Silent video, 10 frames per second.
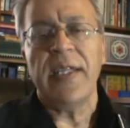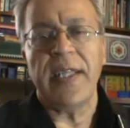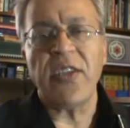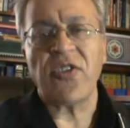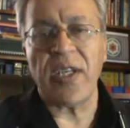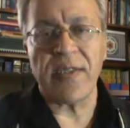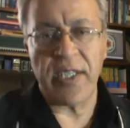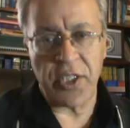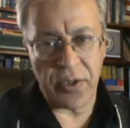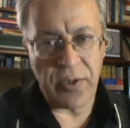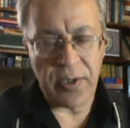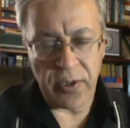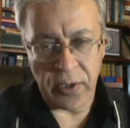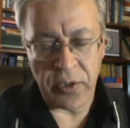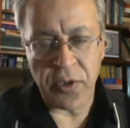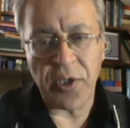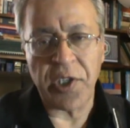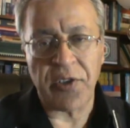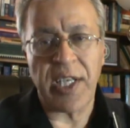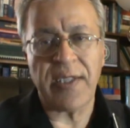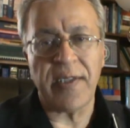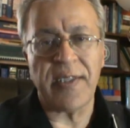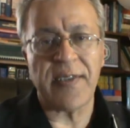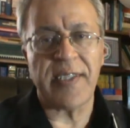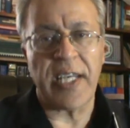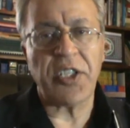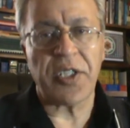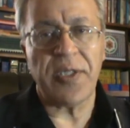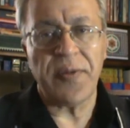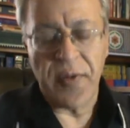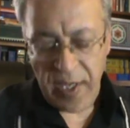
That translation also corrected this section.